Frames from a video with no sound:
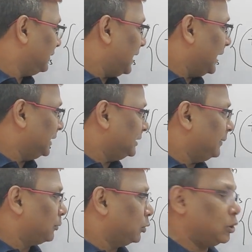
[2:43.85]

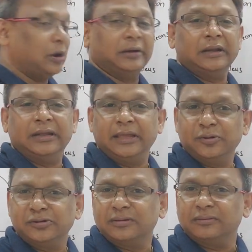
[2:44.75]
antiproton, it
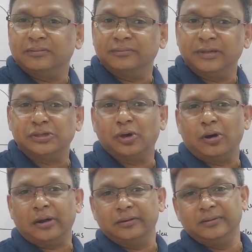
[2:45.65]
gives
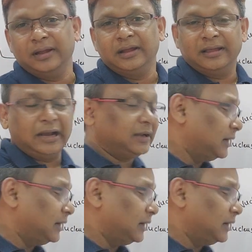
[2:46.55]
meson, right?